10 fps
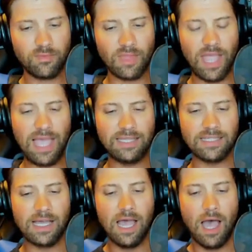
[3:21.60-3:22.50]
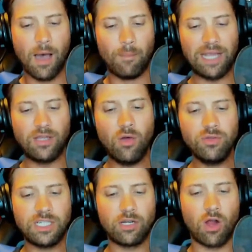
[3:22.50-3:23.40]
And my
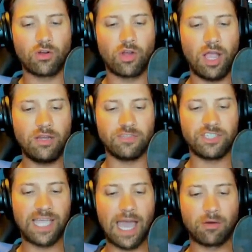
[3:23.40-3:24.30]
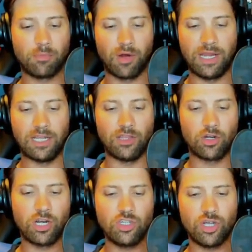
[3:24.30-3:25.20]
notes here are kind of scatterbrained and they're
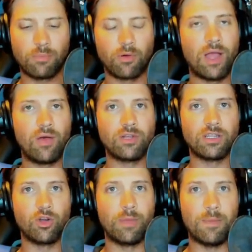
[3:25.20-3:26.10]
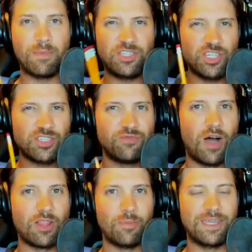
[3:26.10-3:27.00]
going to jump around a little bit, but just
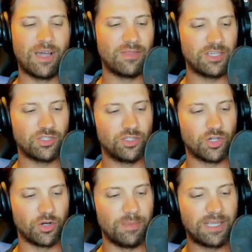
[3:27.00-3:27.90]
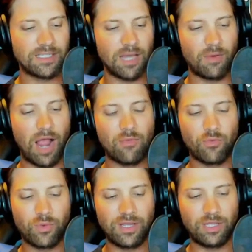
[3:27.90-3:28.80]
follow me on this journey because I
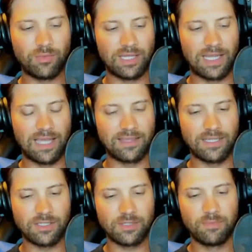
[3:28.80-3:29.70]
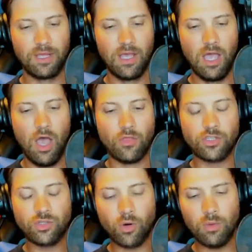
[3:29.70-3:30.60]
really, really like this. The
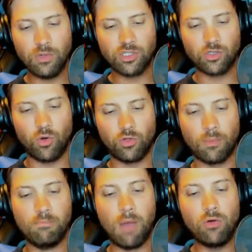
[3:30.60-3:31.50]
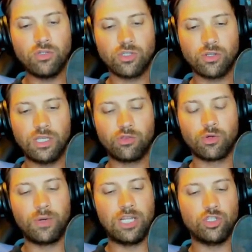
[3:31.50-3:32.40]
story was told mostly
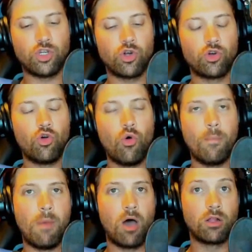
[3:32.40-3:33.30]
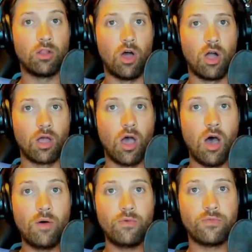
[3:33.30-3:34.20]
through an internal monologue
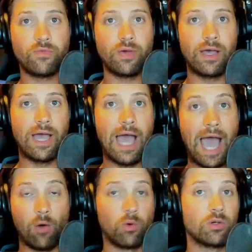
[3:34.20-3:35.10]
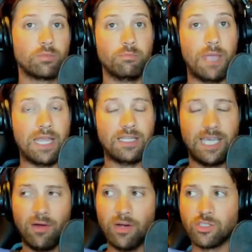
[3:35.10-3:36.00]
of our main
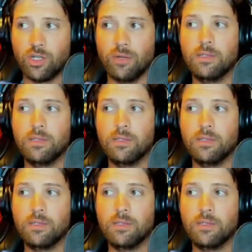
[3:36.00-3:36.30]
character.